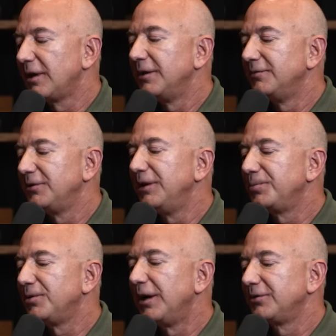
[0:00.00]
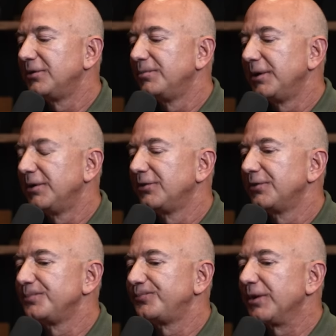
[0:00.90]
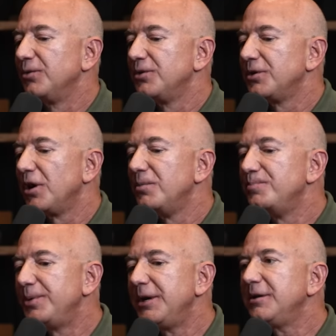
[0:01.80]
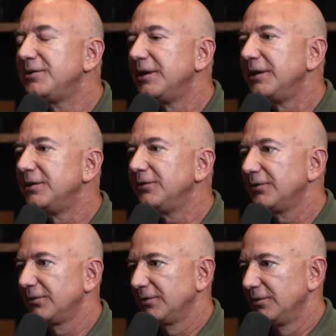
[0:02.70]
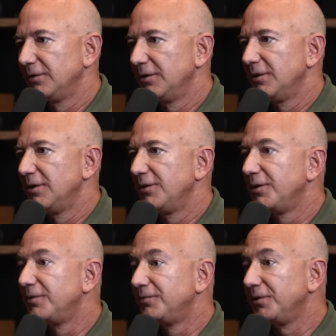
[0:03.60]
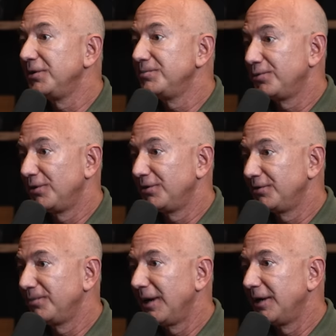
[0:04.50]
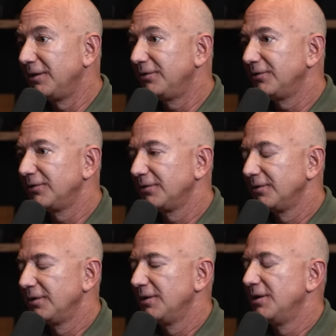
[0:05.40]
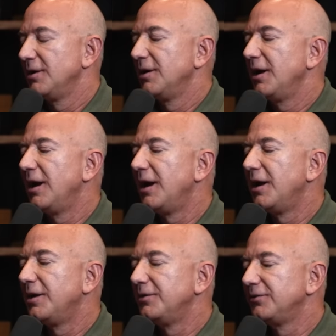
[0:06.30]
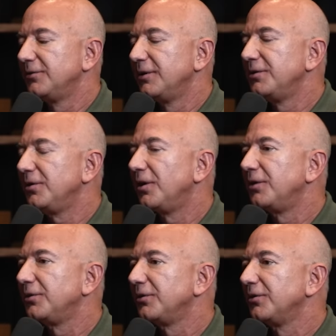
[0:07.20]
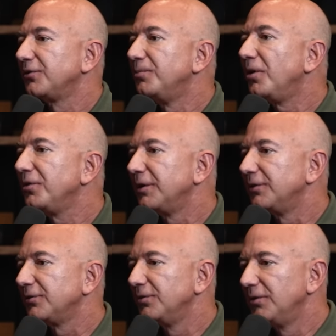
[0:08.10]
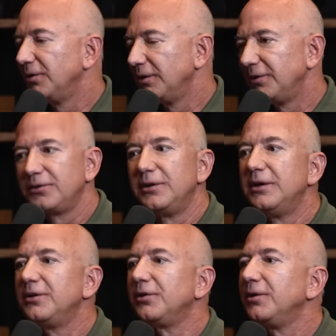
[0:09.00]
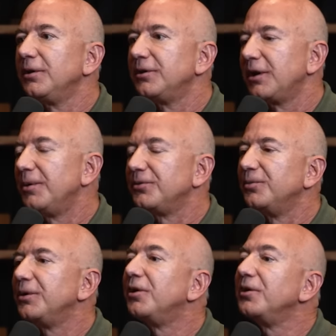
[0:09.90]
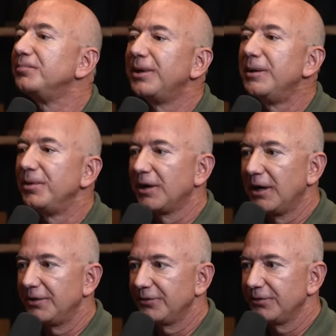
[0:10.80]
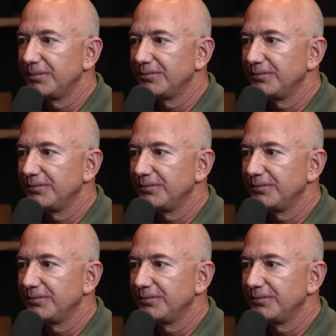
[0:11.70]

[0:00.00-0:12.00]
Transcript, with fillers: kind of deep question, because there are big things that are really important to manage, and then there are small things. Internally to Amazon, we call them paper cuts.